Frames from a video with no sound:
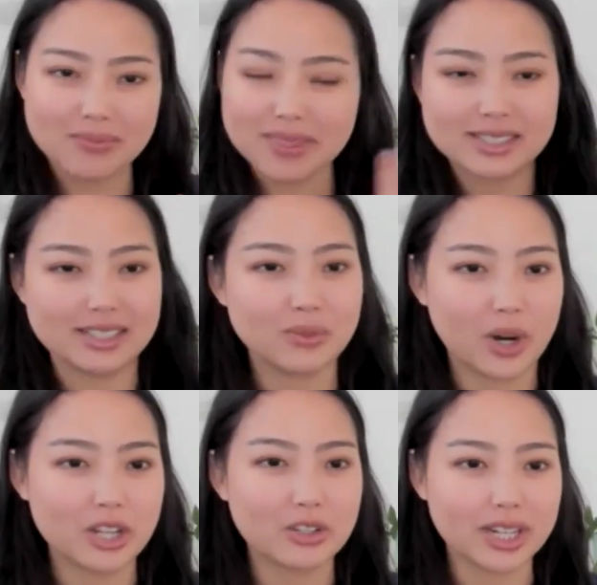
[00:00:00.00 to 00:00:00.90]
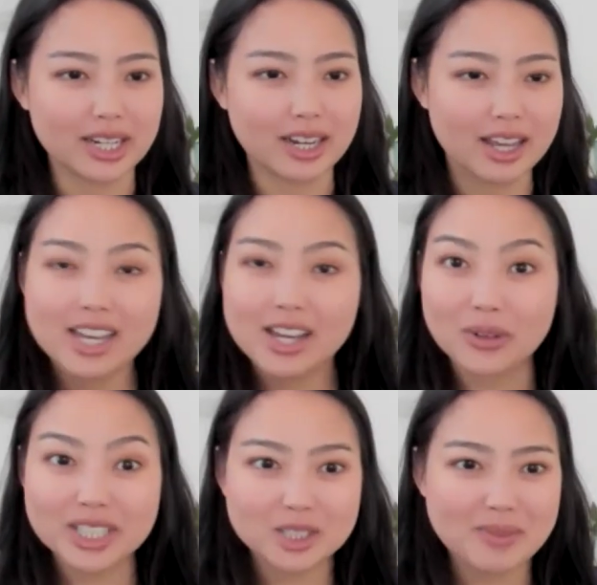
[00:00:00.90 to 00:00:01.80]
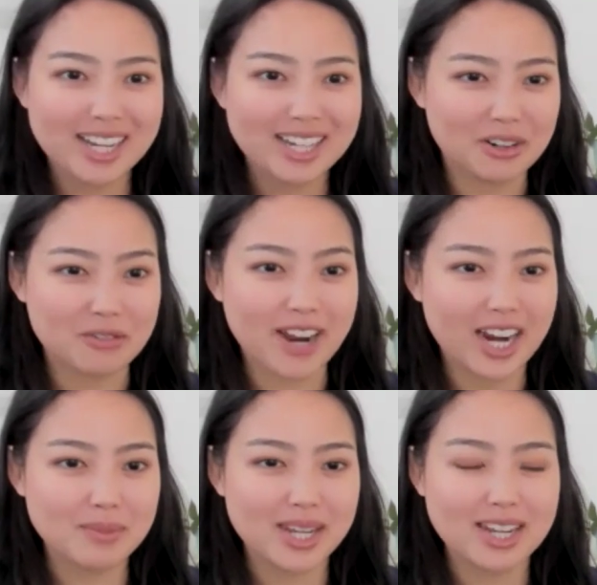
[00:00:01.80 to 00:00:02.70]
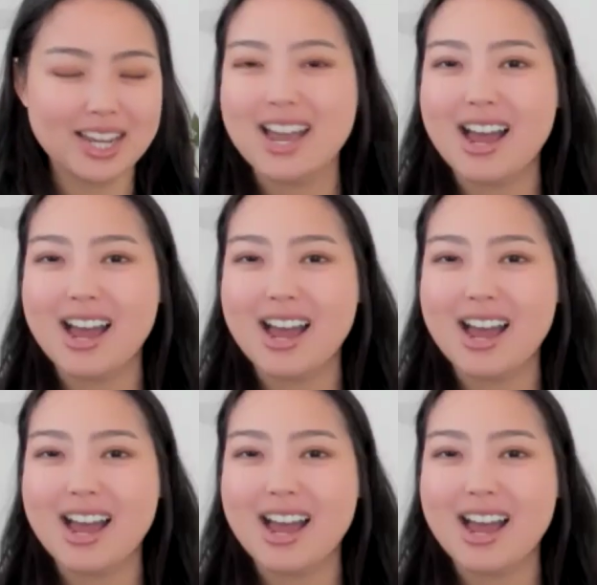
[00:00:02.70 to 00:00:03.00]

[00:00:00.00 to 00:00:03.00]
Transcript: This is where you can reach me or find me.